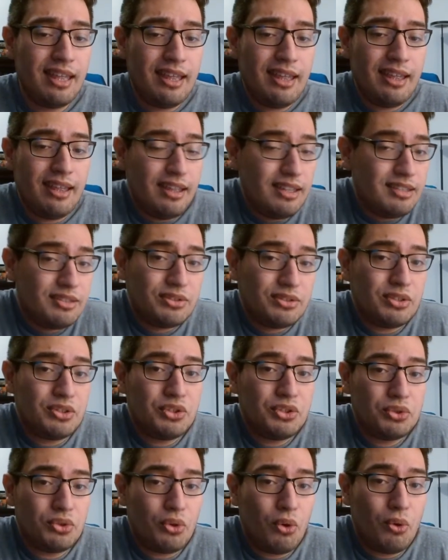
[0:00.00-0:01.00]
it's a
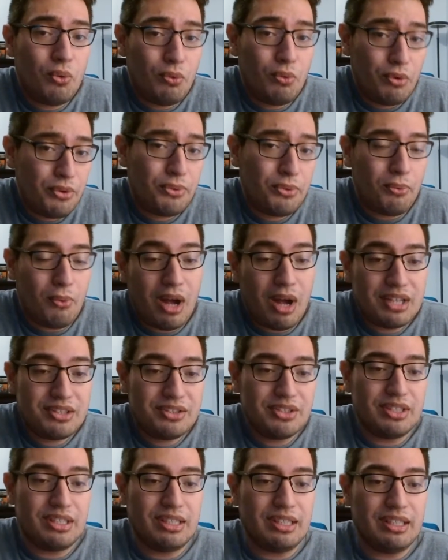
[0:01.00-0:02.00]
show worth
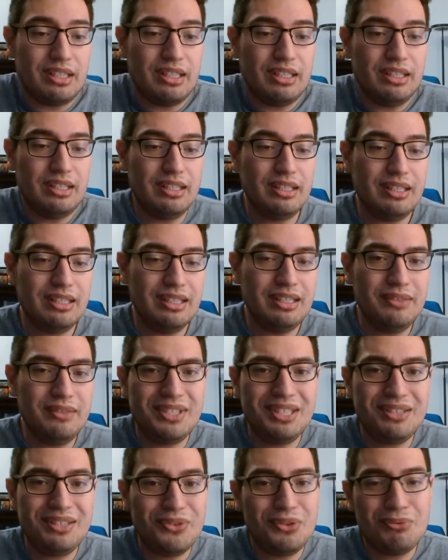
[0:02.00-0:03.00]
watching,
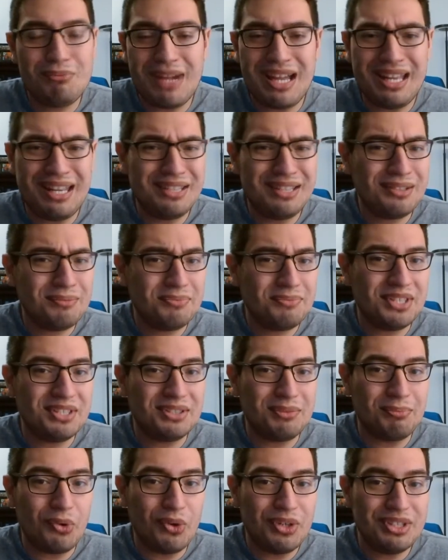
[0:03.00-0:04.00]
even if you might end up
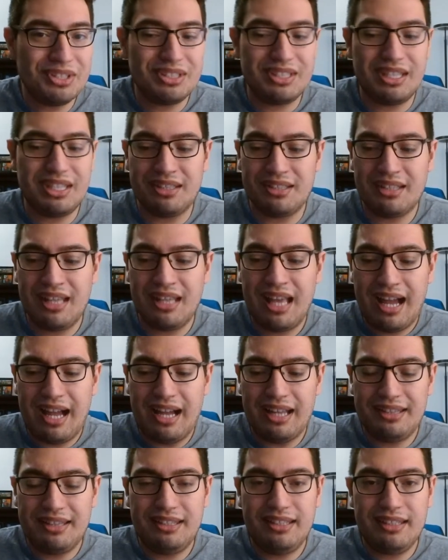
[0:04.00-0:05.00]
disappointed.
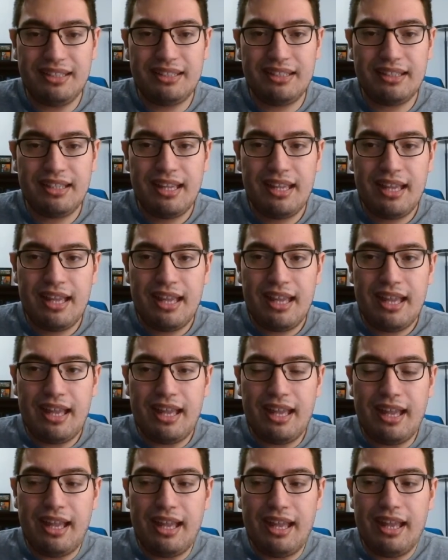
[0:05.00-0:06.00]
I think
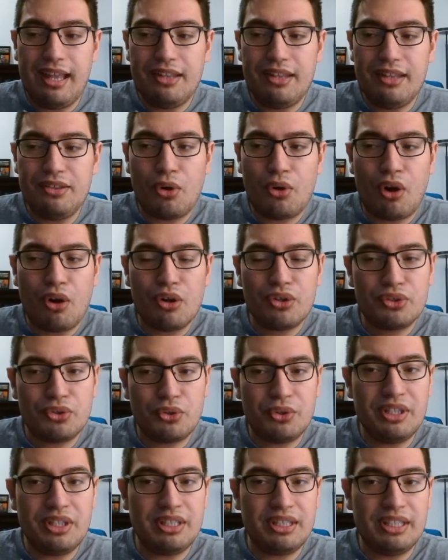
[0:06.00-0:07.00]
there are
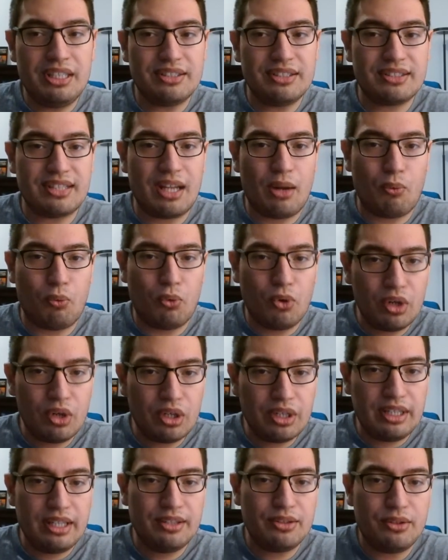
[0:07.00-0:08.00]
certain things that
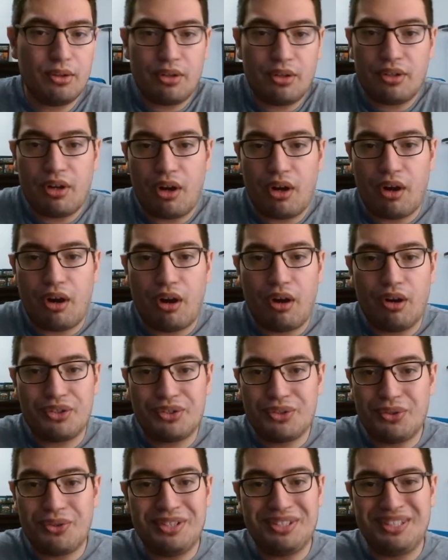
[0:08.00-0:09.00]
work. There are
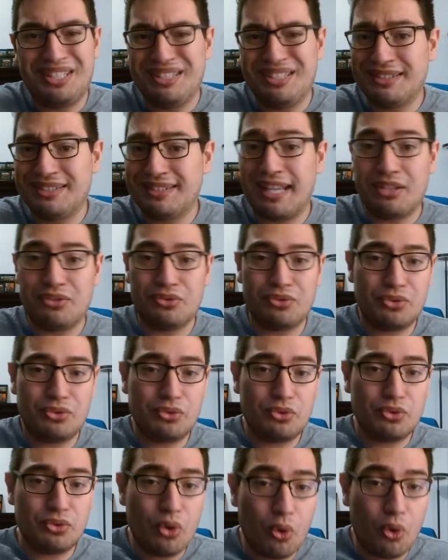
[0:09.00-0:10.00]
certain things that
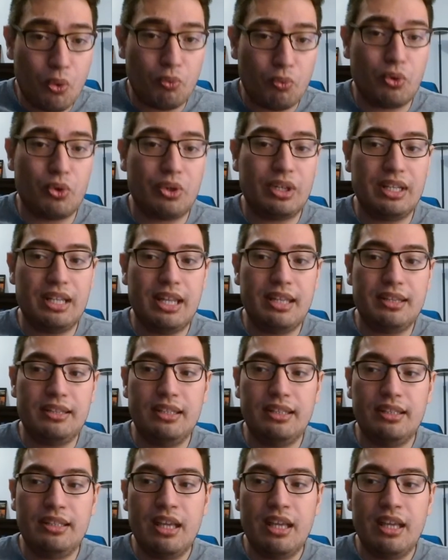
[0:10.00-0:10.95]
don't work, and I think